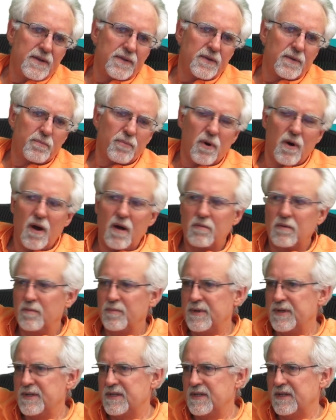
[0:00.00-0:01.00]
The
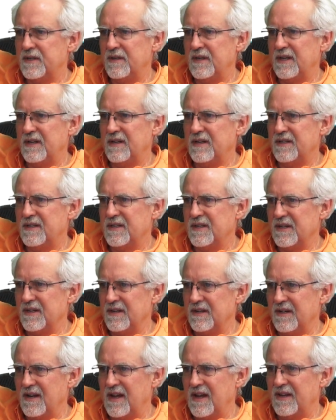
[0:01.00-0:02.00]
problem is that it isn't
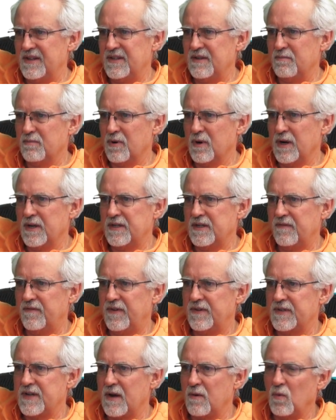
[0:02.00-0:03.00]
as impressive
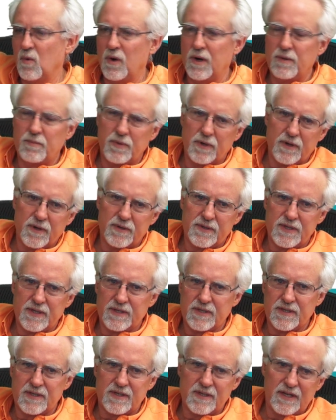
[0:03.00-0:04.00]
as I wanted because
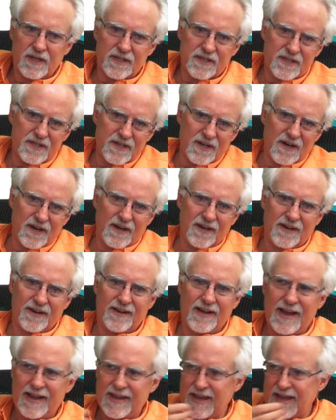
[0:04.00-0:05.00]
it's it's not
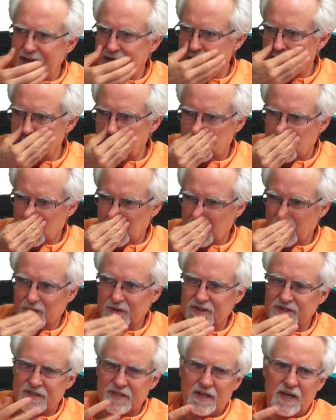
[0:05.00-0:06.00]
I can't control
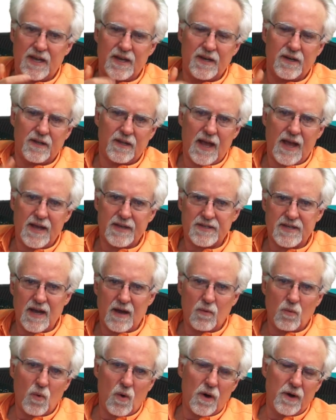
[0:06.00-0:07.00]
the scale as I
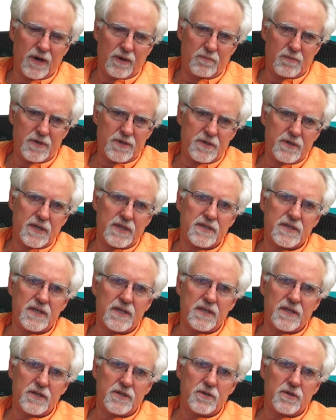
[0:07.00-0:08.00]
wanted but you can see
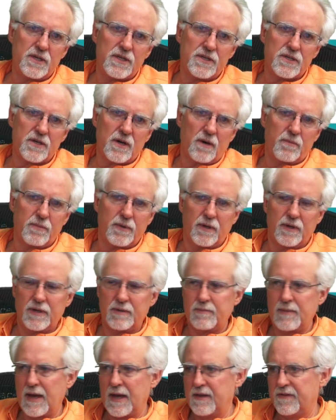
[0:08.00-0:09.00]
that you can start
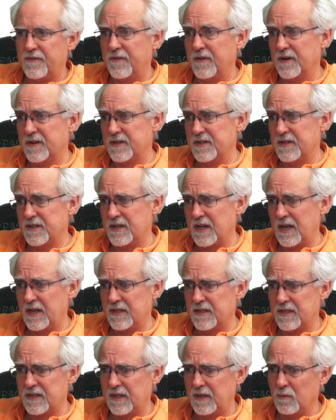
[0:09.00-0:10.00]
building math functions and
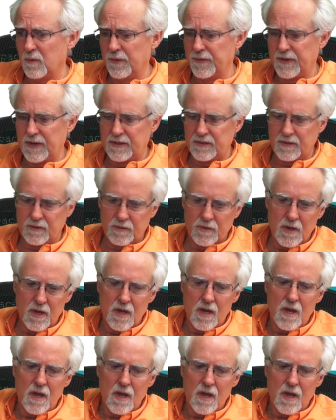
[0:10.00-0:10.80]
see what they do